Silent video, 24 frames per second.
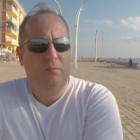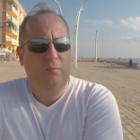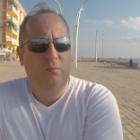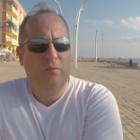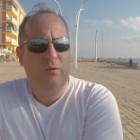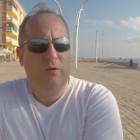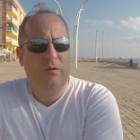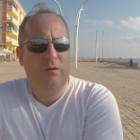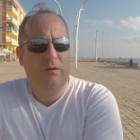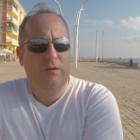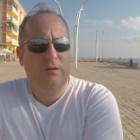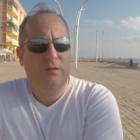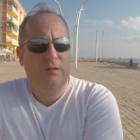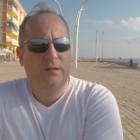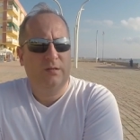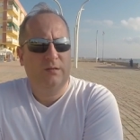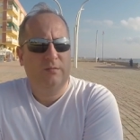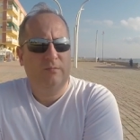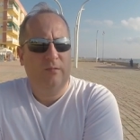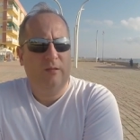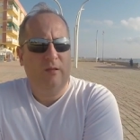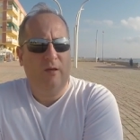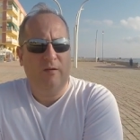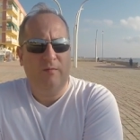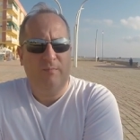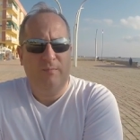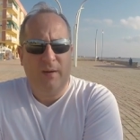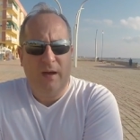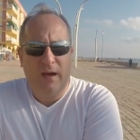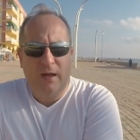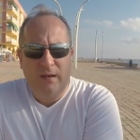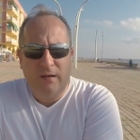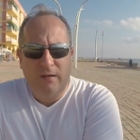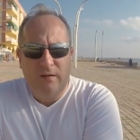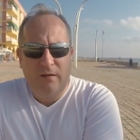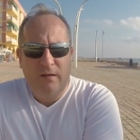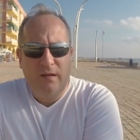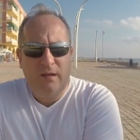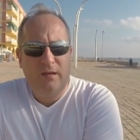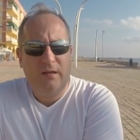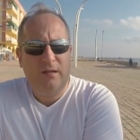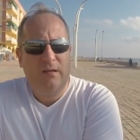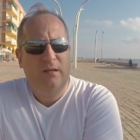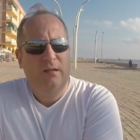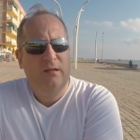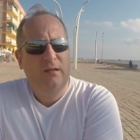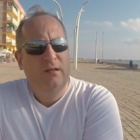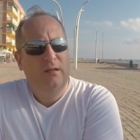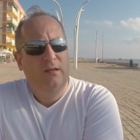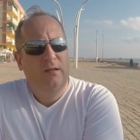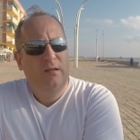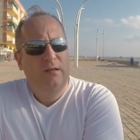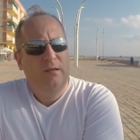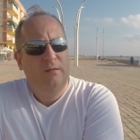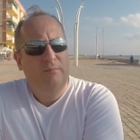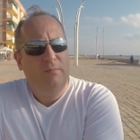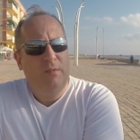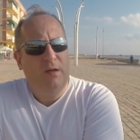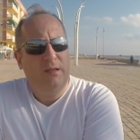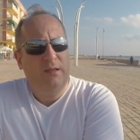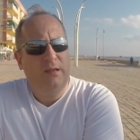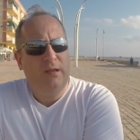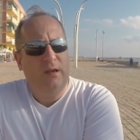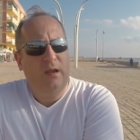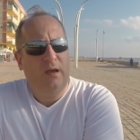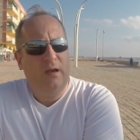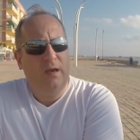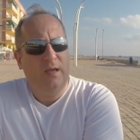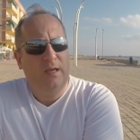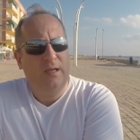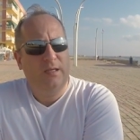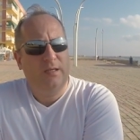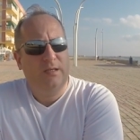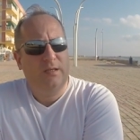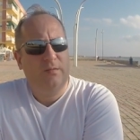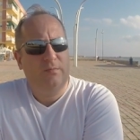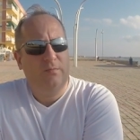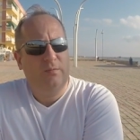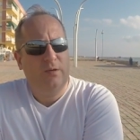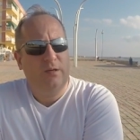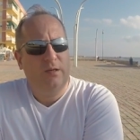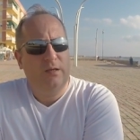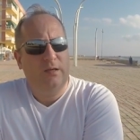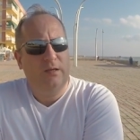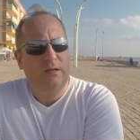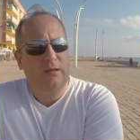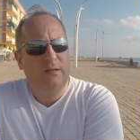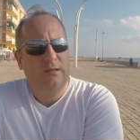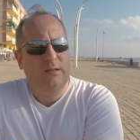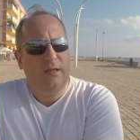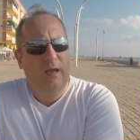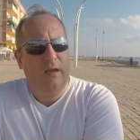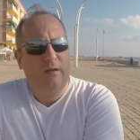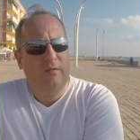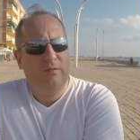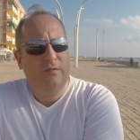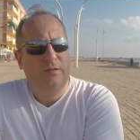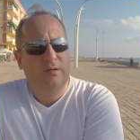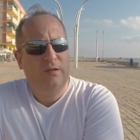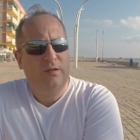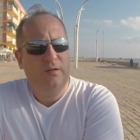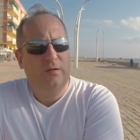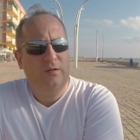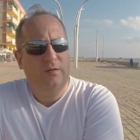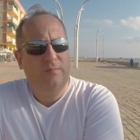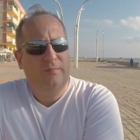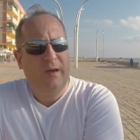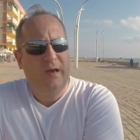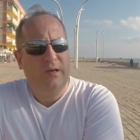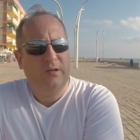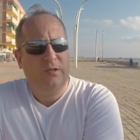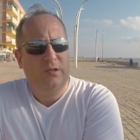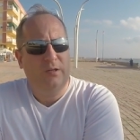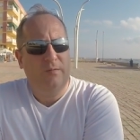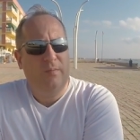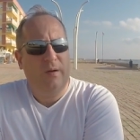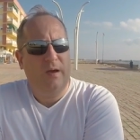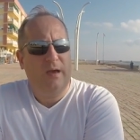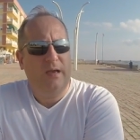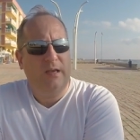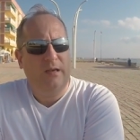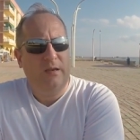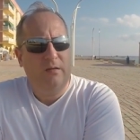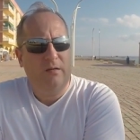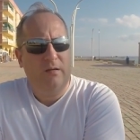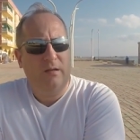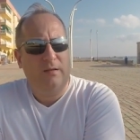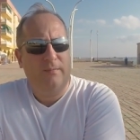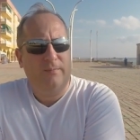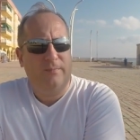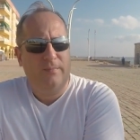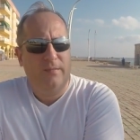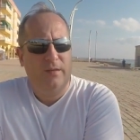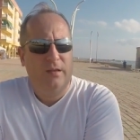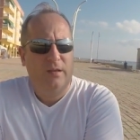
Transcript: was live band night. Monday nights was down to Passion and Pain night.